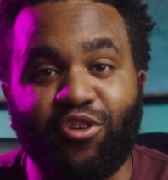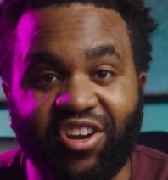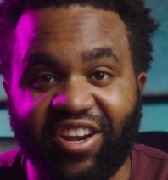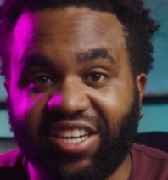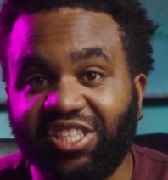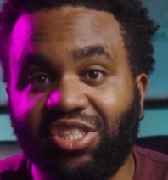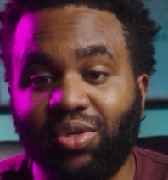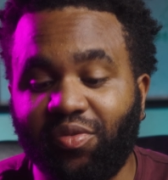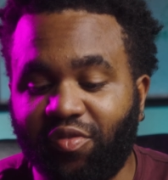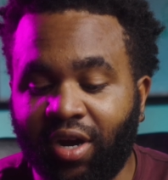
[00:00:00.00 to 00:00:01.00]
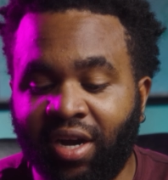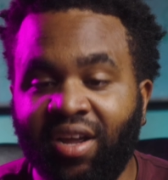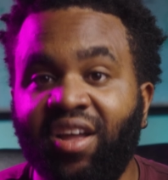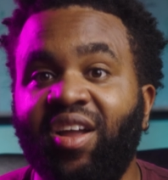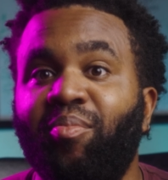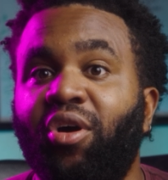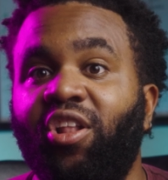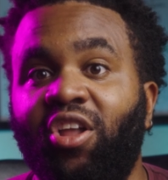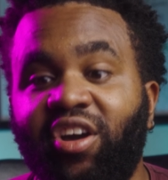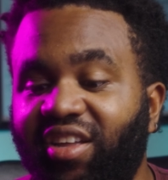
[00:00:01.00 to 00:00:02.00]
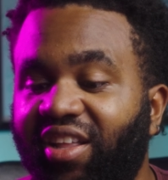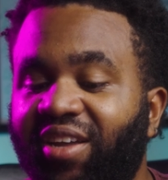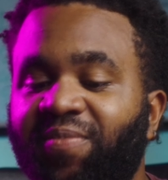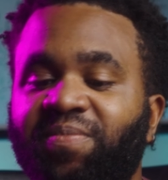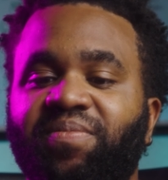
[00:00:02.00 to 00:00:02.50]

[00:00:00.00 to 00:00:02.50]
crashes so far, but luckily,